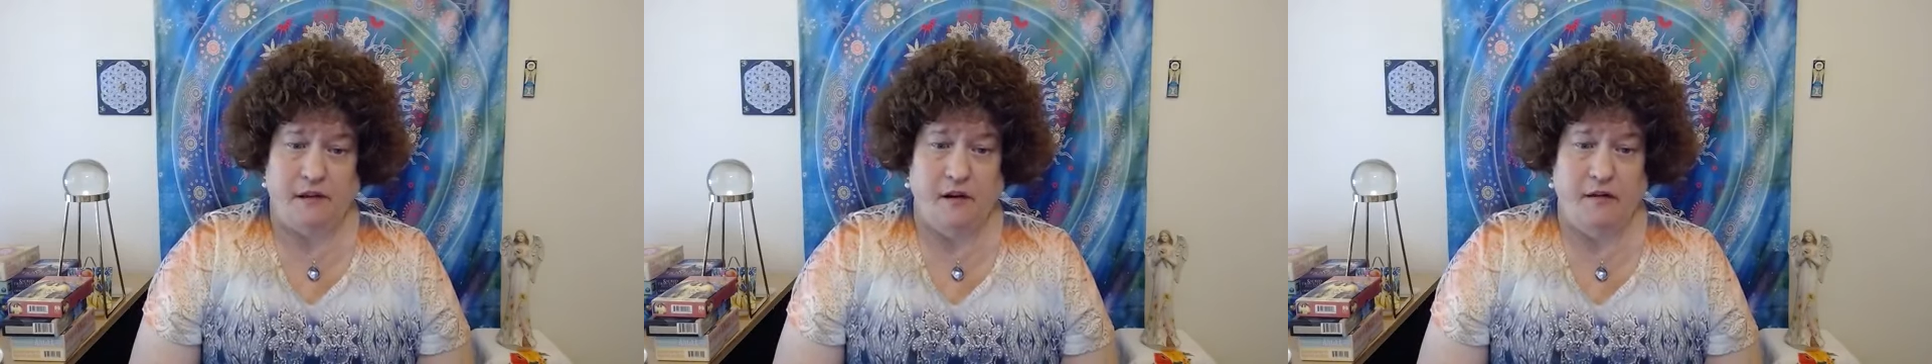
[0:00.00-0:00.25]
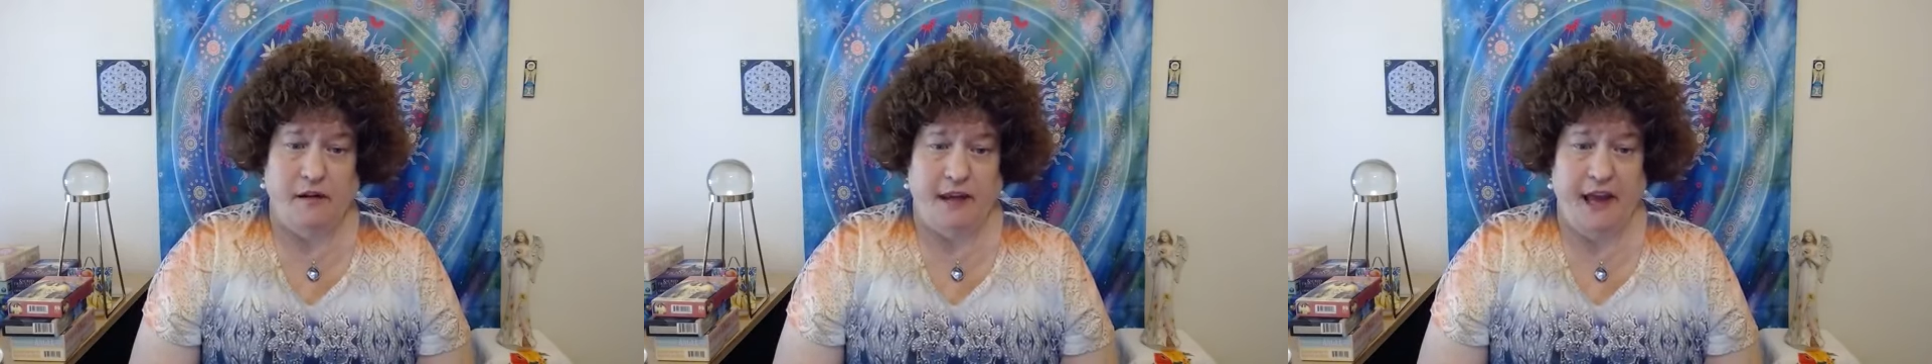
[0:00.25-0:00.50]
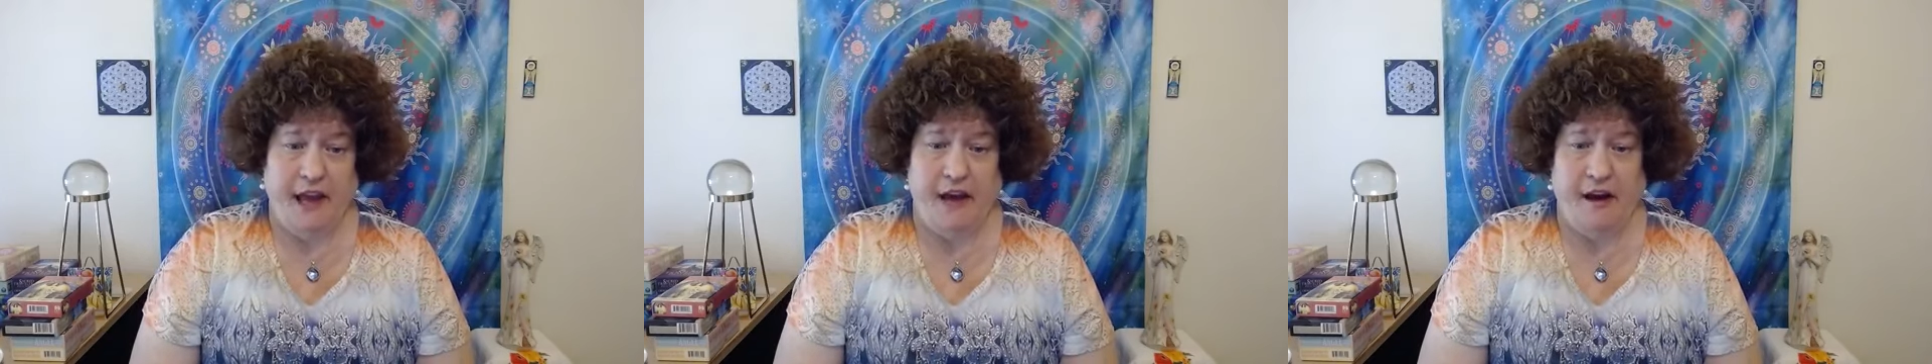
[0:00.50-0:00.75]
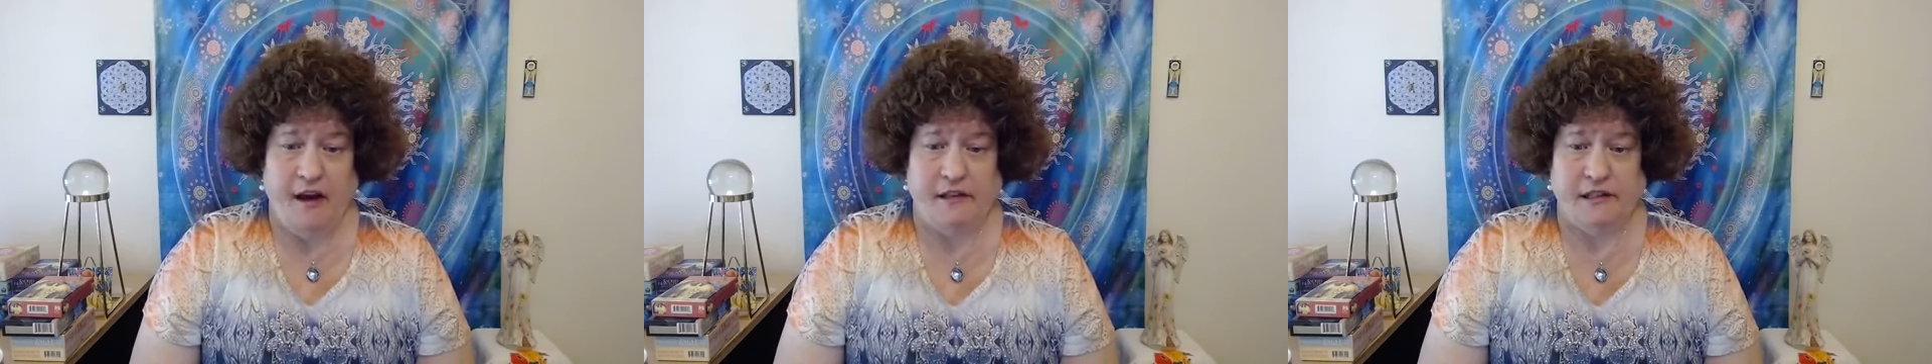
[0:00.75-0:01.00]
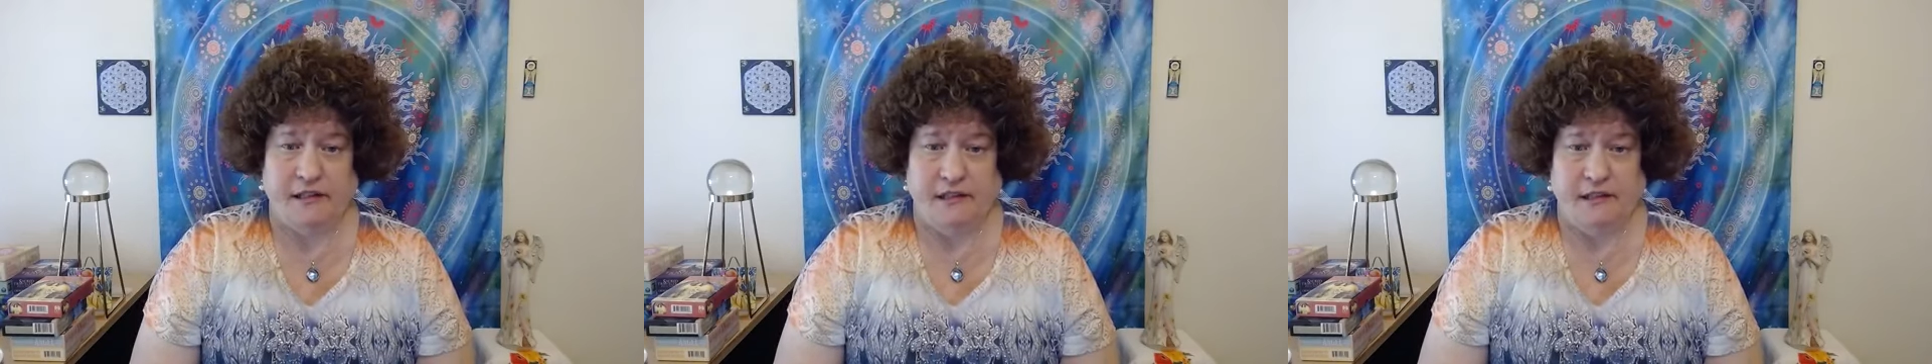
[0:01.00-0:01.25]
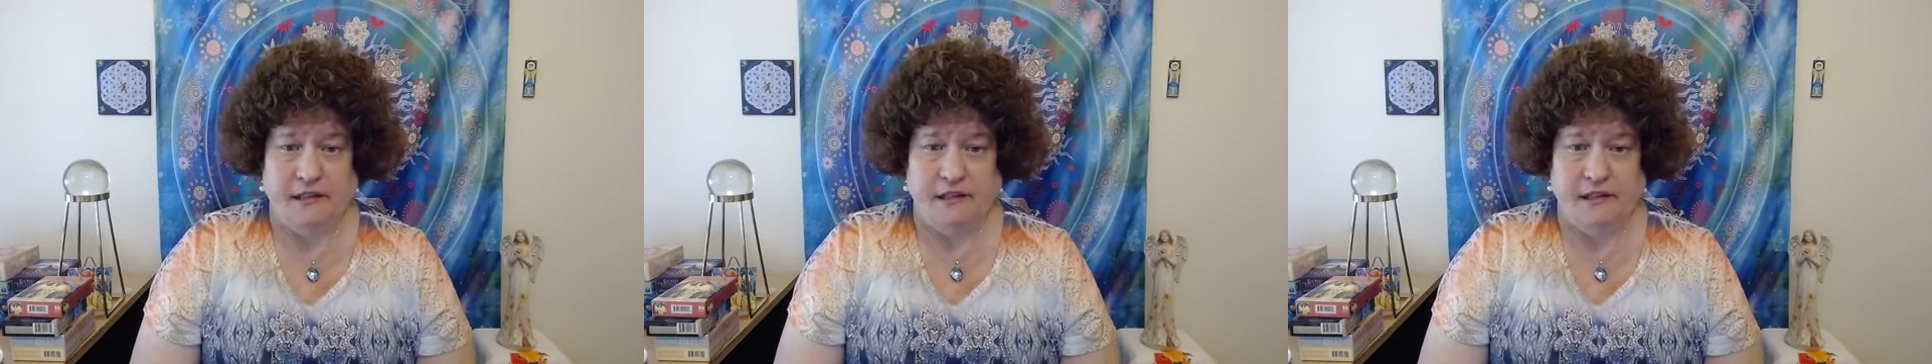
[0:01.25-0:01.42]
all the chaos